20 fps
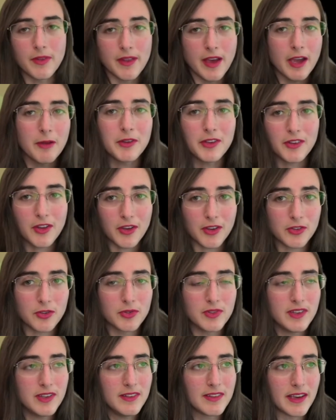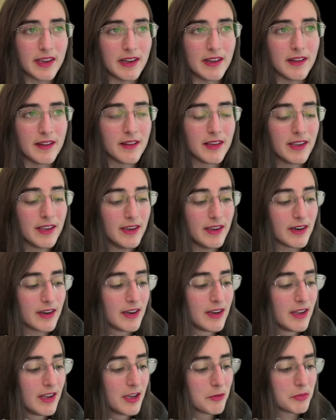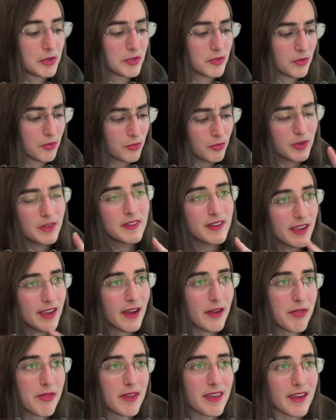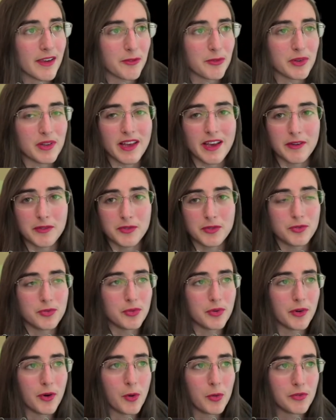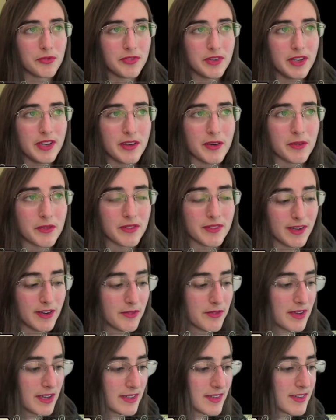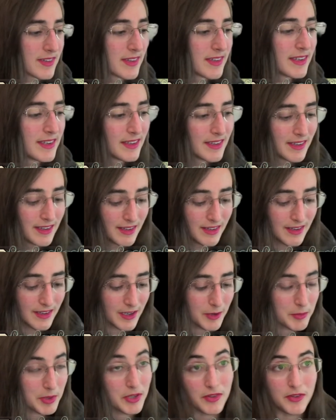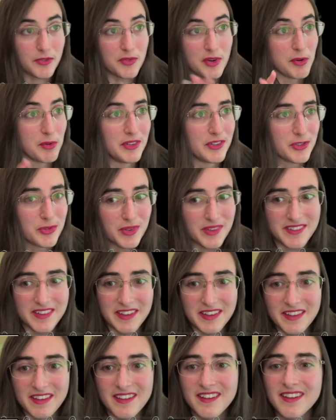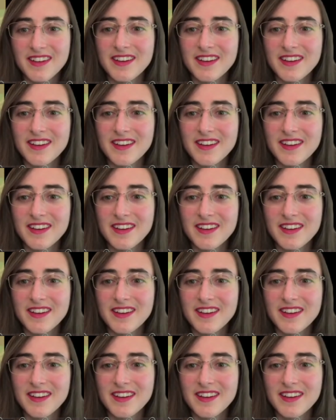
I'm not going to detail here, but one day I think I will have to do a whole video on that because it's very interesting.